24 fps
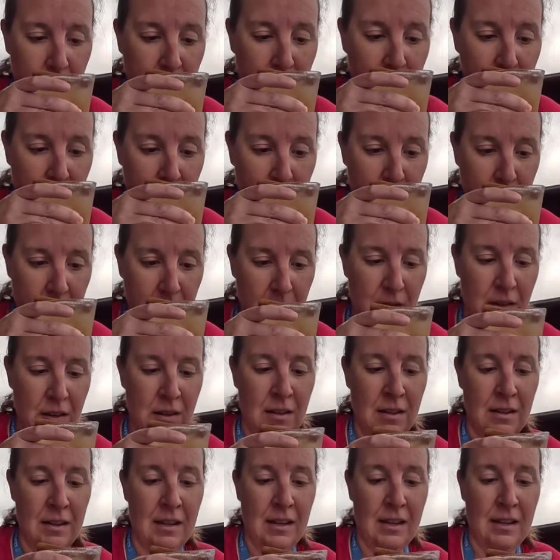That glass
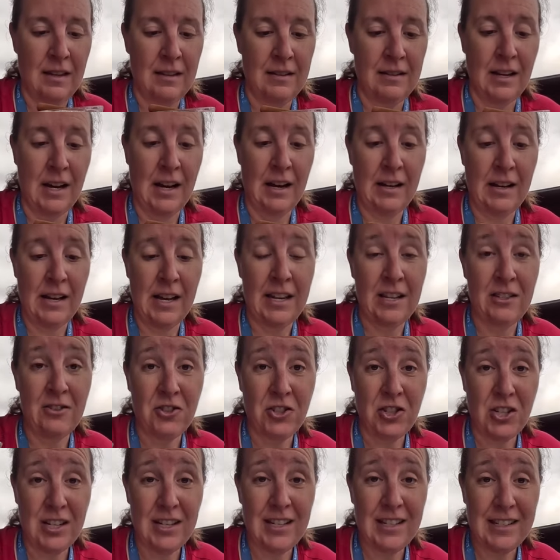is just too yeah, too and
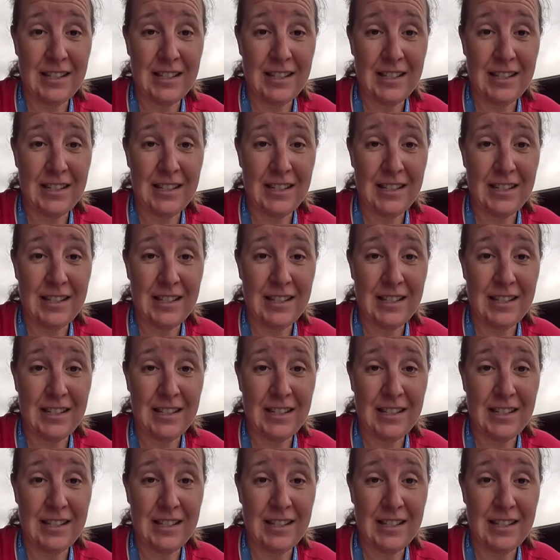cool. she